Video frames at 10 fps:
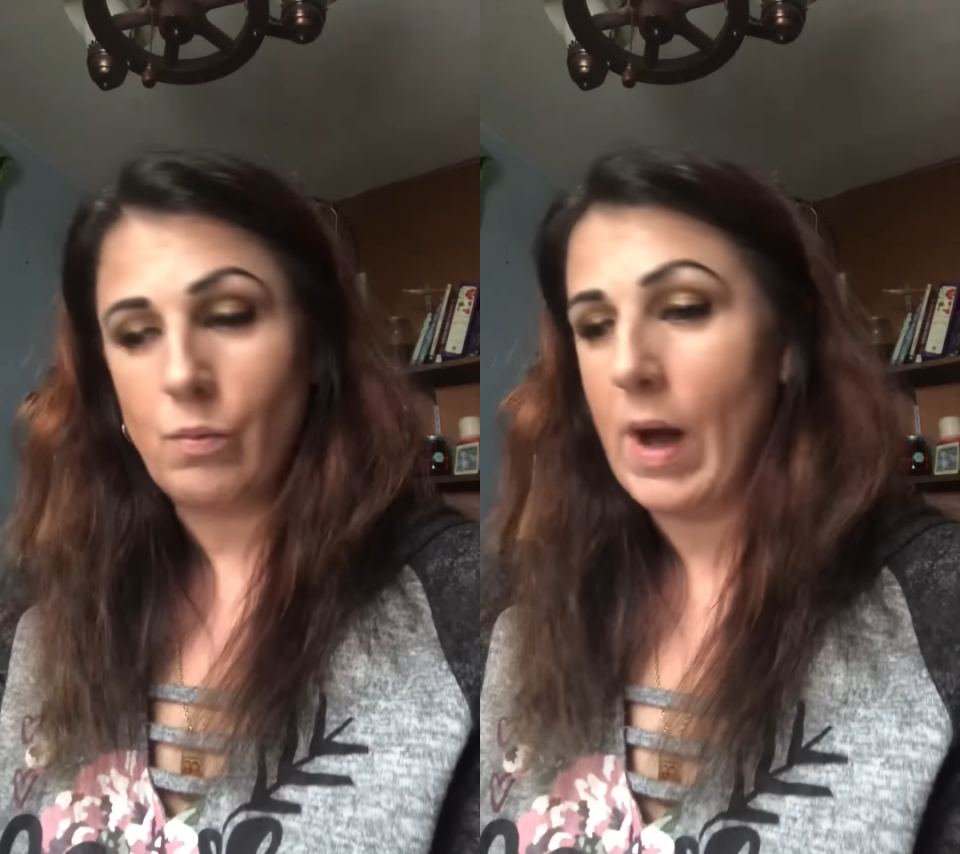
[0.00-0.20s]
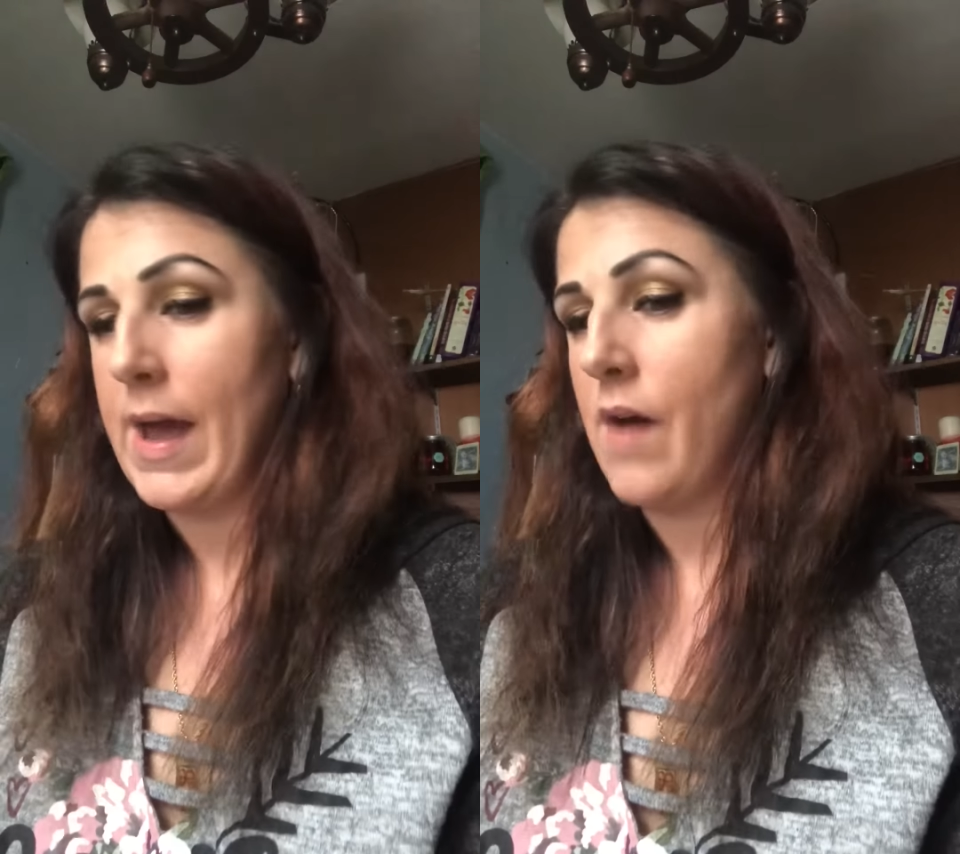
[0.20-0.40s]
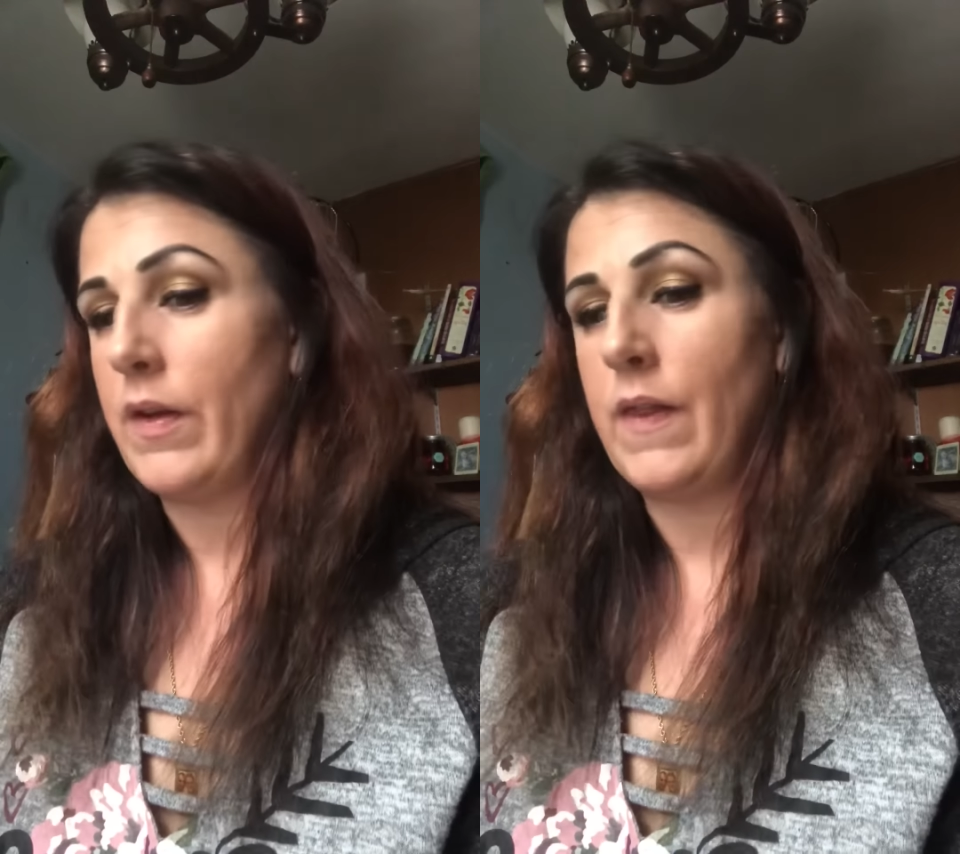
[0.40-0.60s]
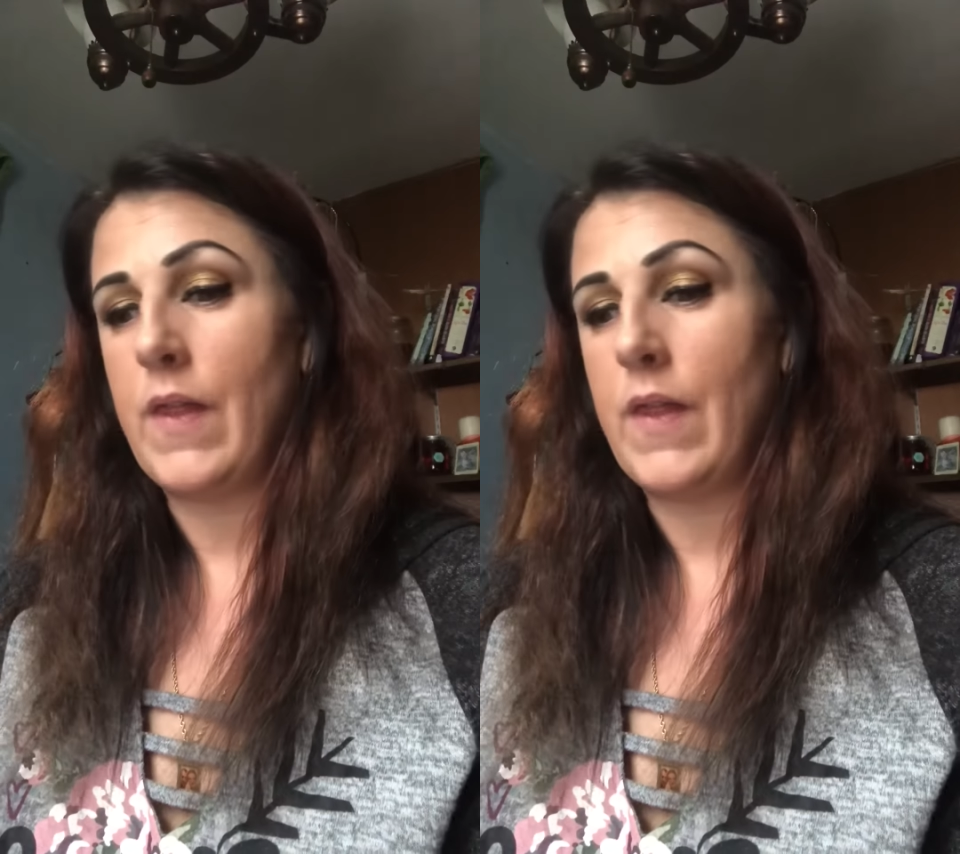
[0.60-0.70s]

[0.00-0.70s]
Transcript: why haven't